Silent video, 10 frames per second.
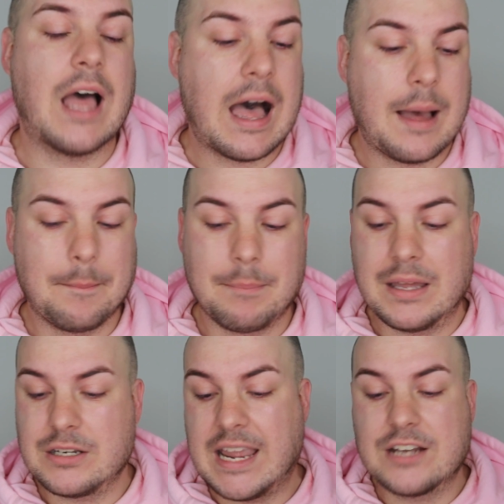
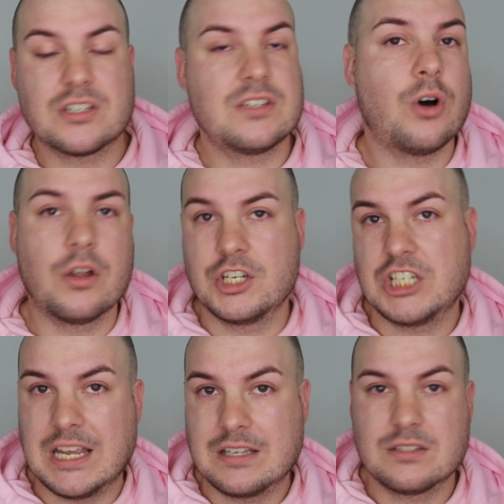But yeah, just not on the
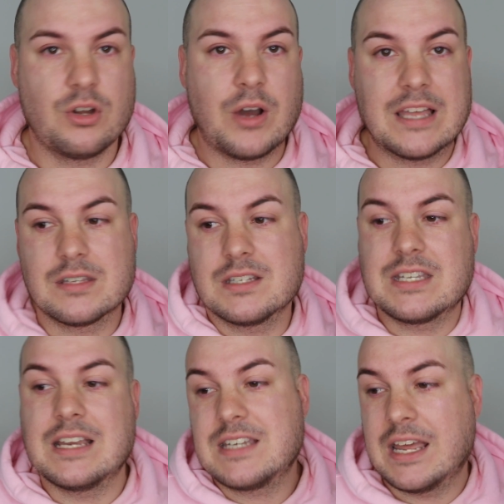cheeks, not as its
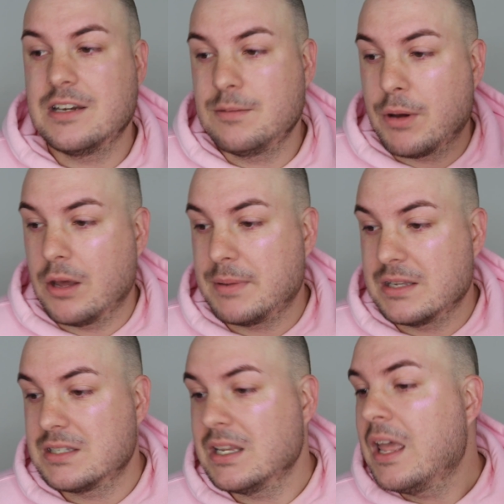intended
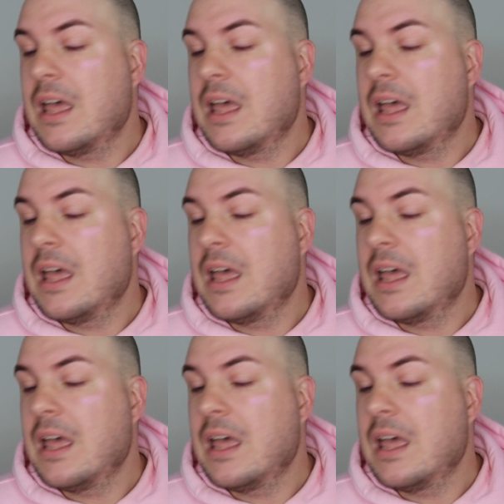purpose.